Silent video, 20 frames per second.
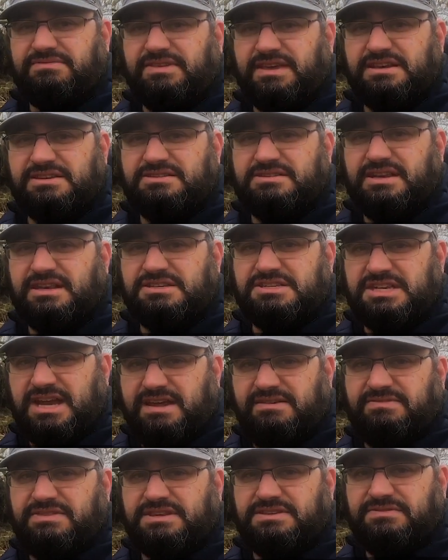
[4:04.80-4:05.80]
this. Let's
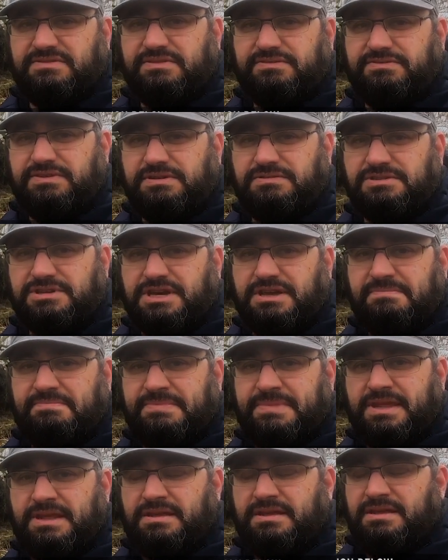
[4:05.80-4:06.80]
save this for the future.
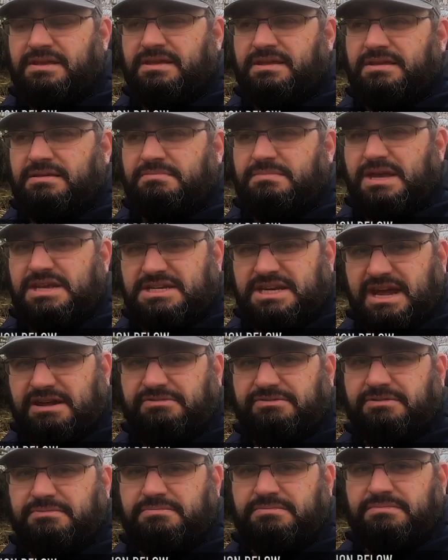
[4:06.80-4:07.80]
Pascal
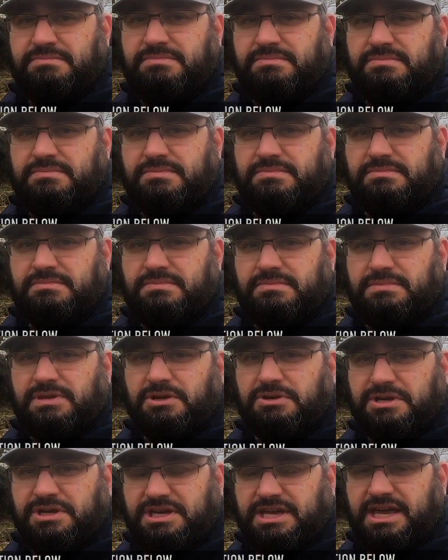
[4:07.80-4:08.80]
from
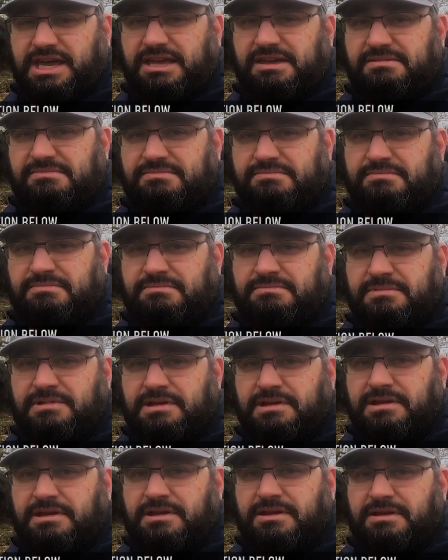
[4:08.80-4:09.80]
Lock and Key
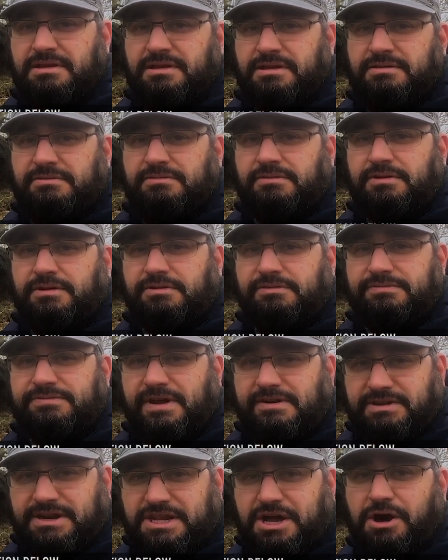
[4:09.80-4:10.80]
on a
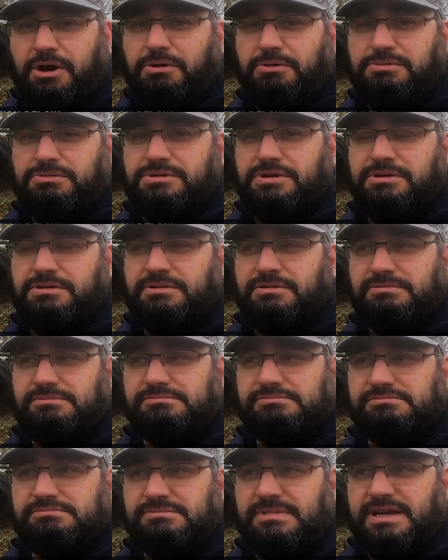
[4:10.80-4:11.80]
very cold,
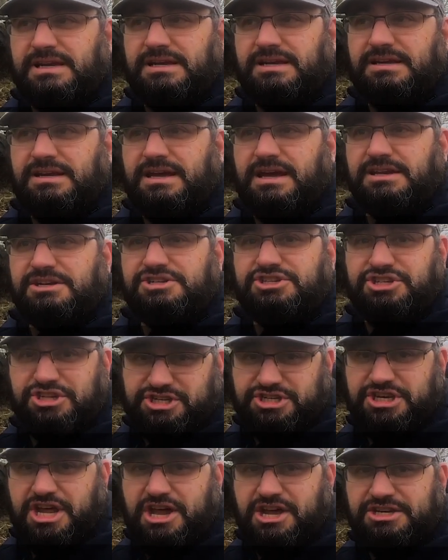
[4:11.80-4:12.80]
and it's
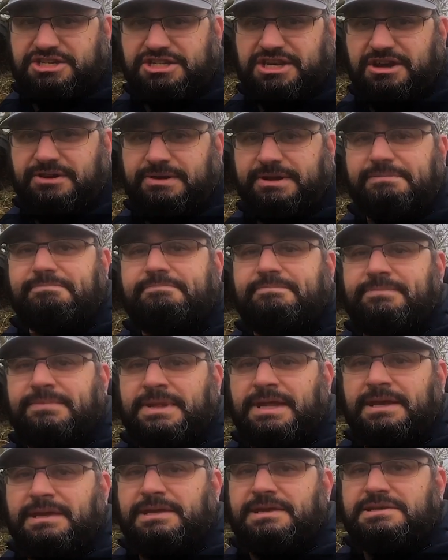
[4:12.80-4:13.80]
just started snowing,
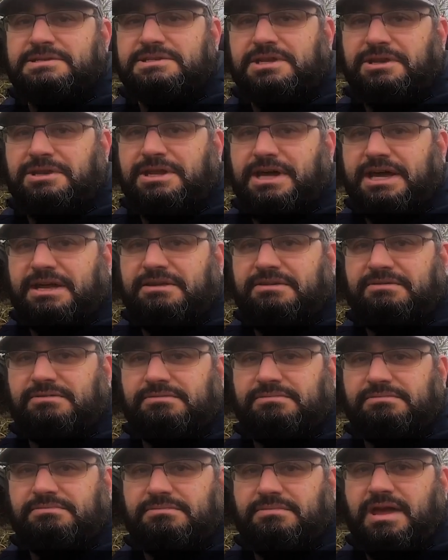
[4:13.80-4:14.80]
Sunday
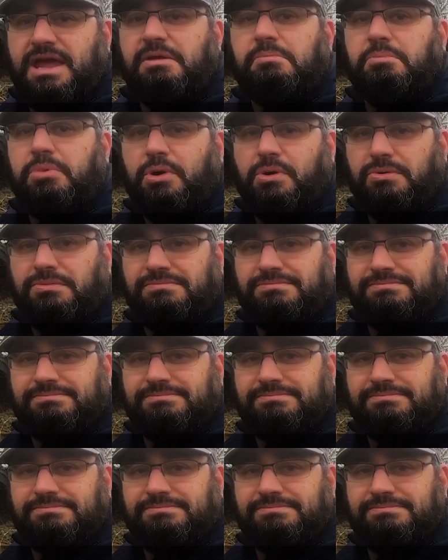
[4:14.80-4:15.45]
in Bourne.